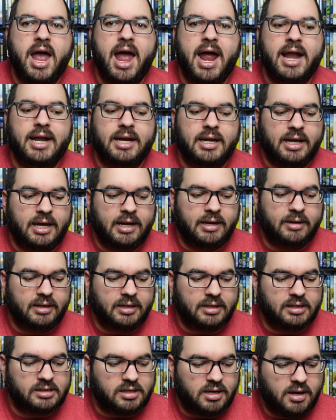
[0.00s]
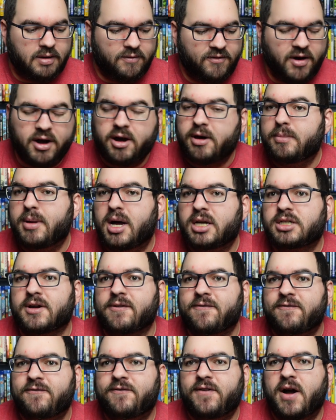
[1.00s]
and it is very much a
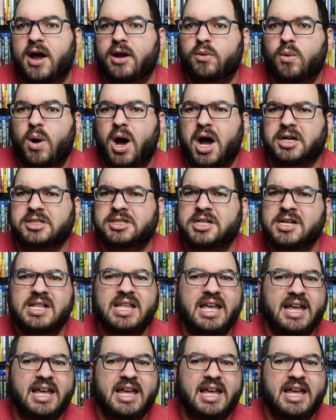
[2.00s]
fun watch.